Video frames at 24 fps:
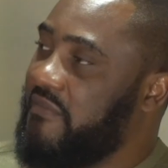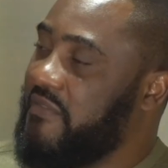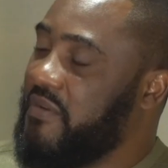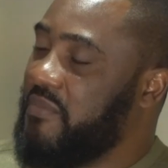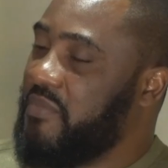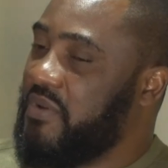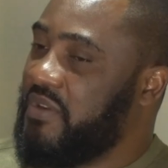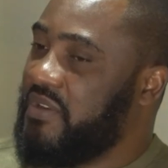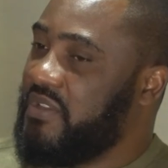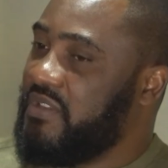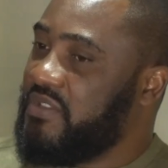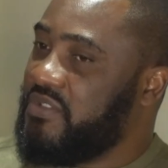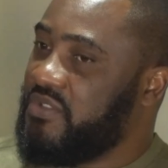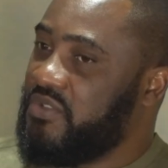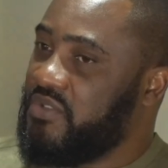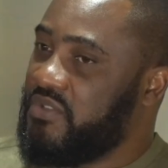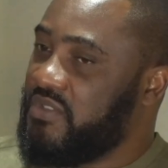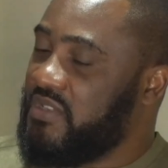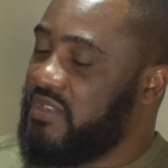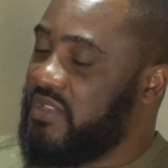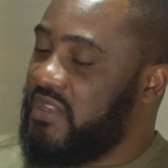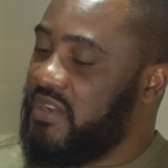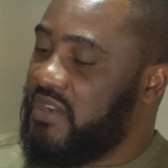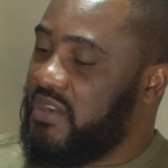everybody is
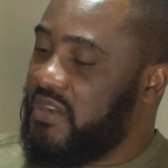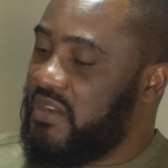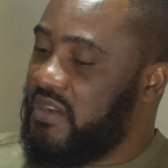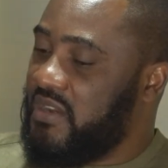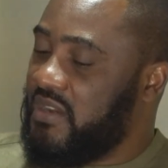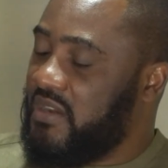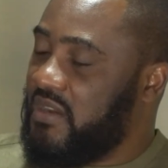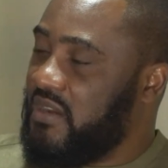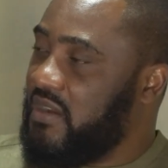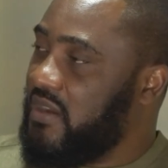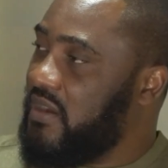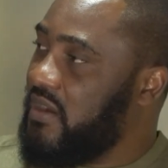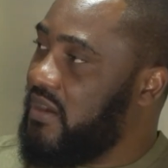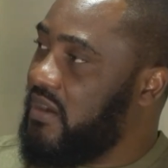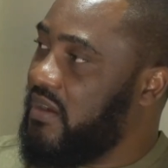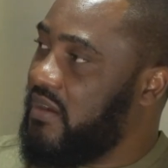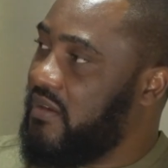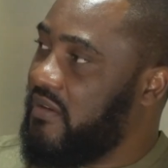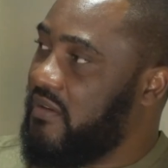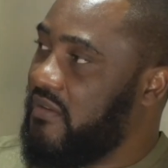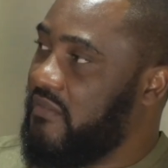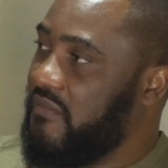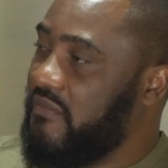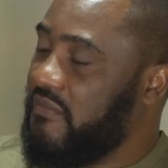using a
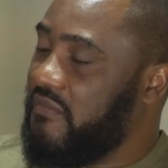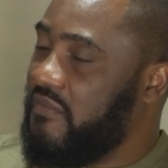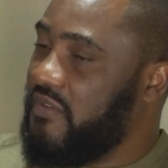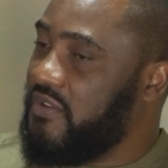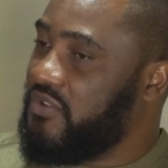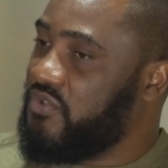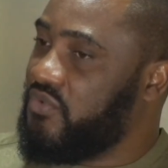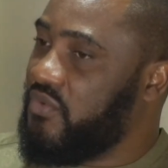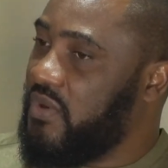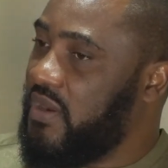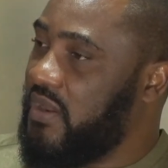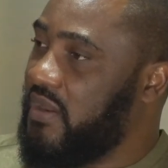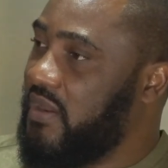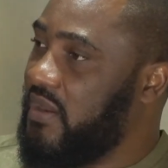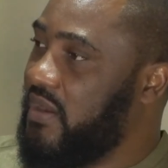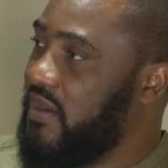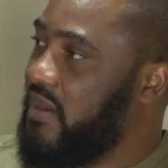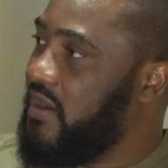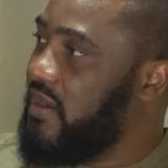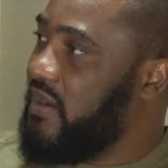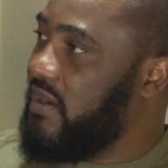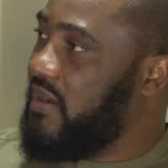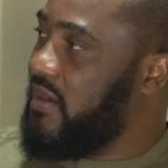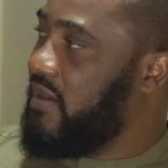
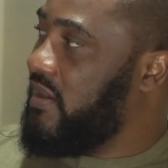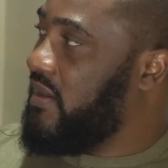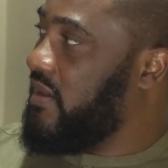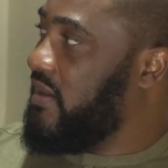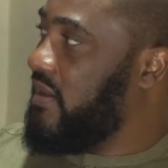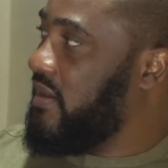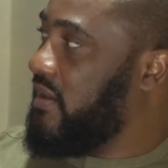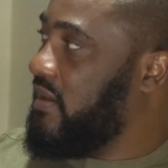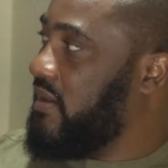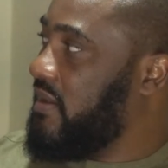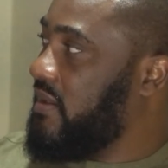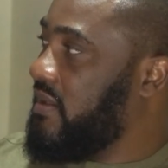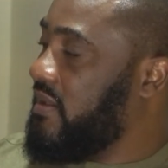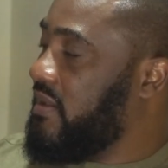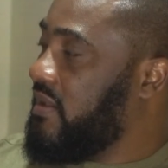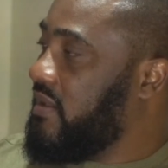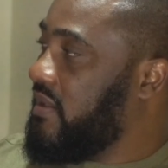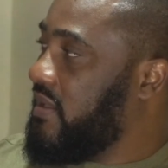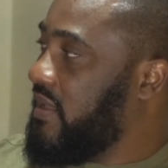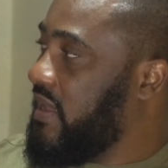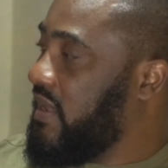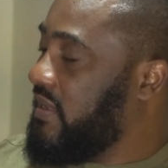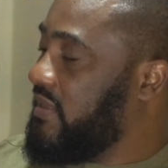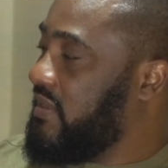virtual
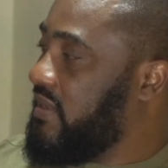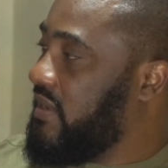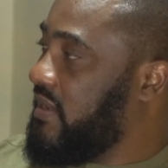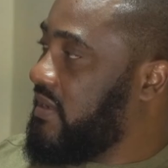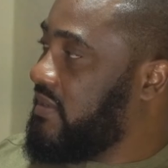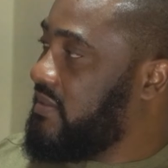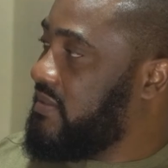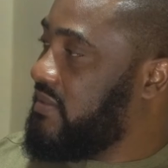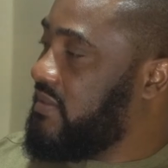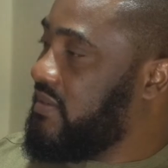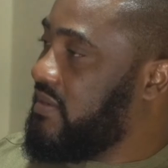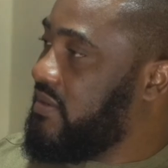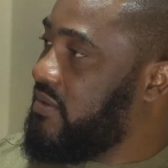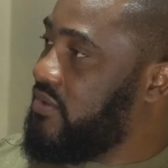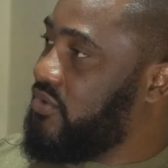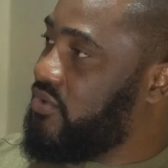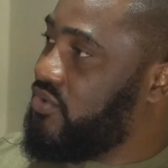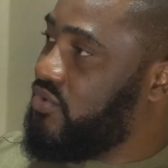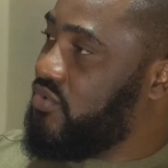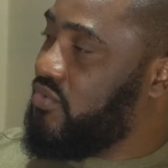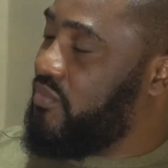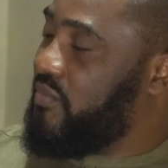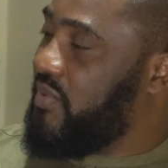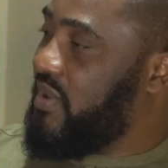gadget
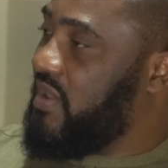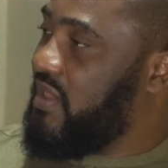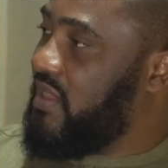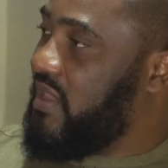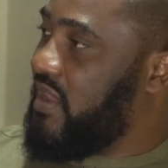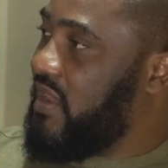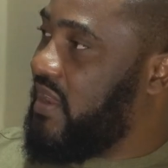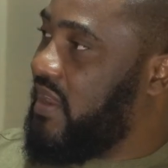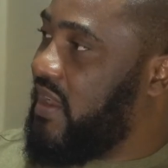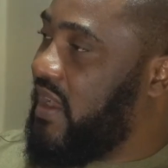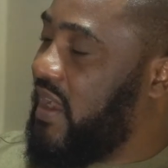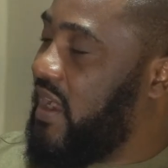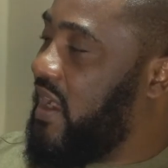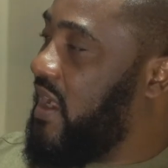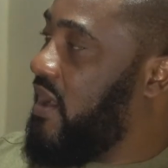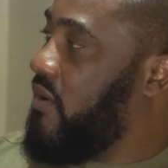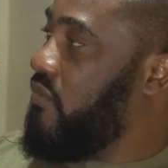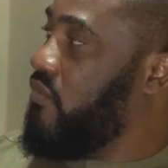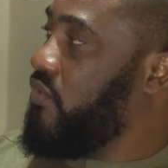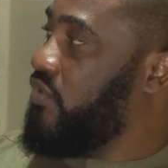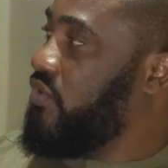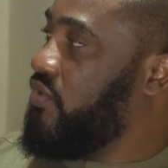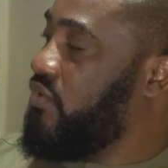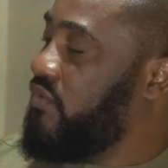to be there,
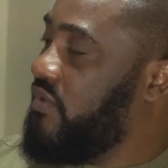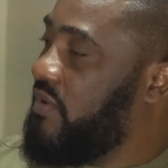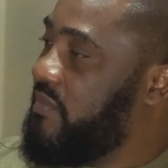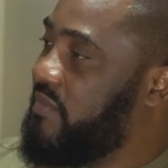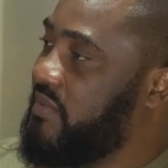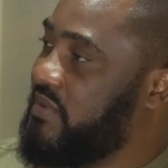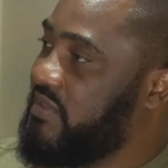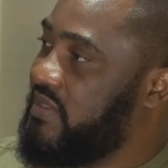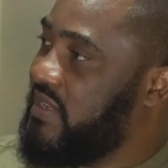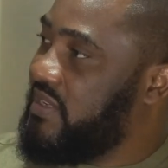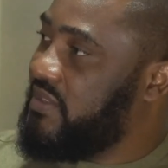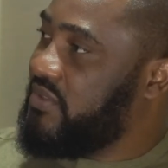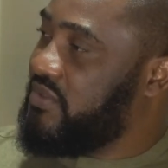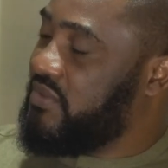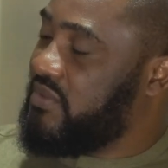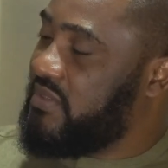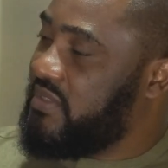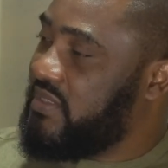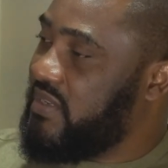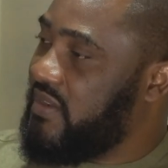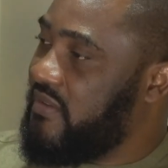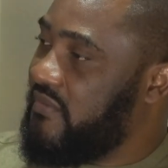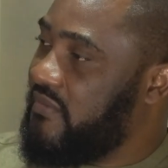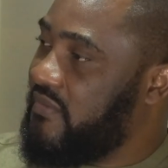how would you represent
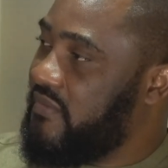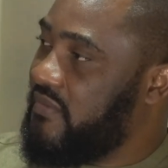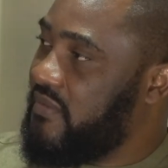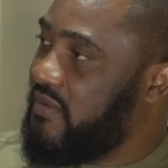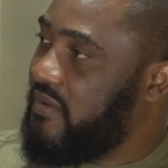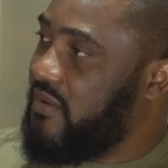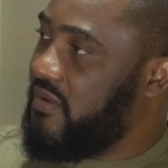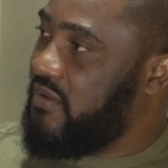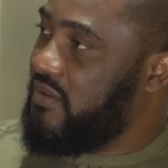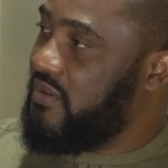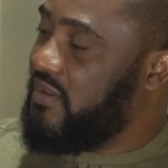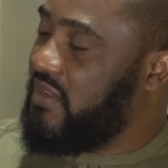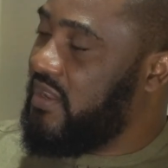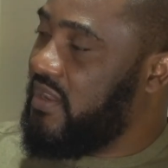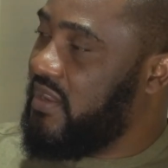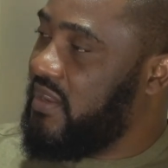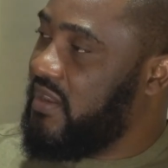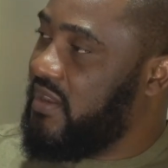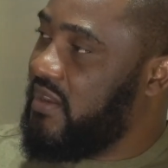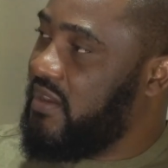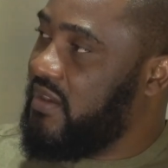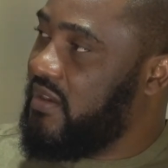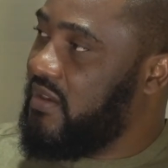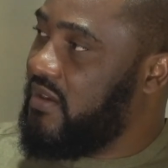yourself on
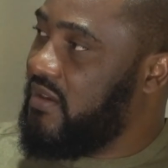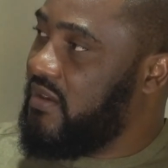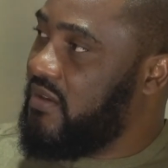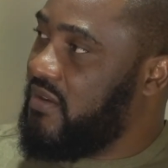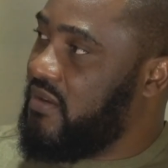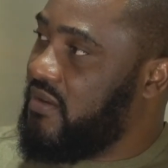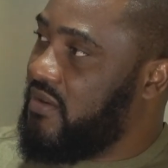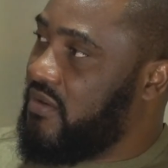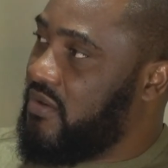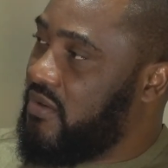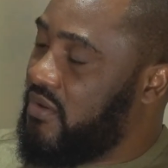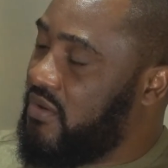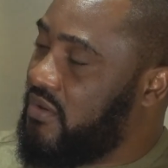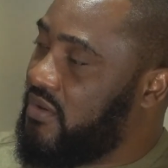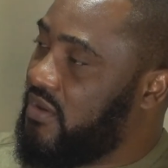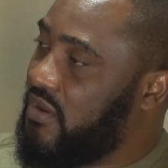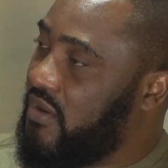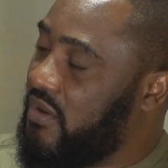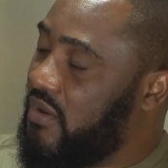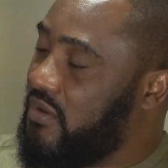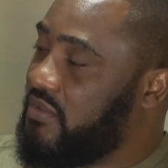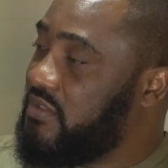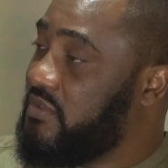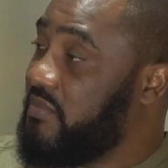the
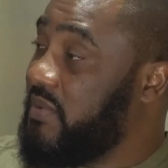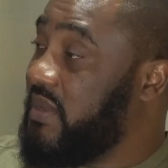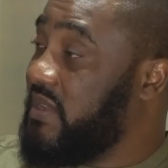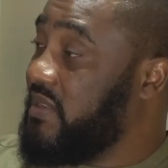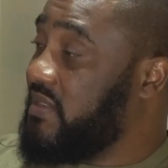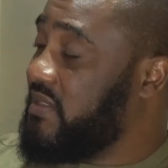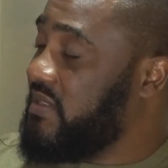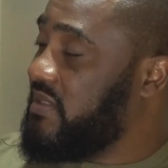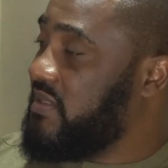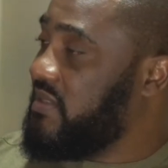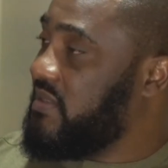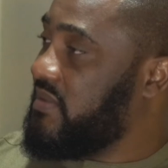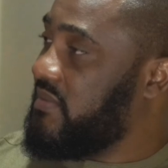Hotspace?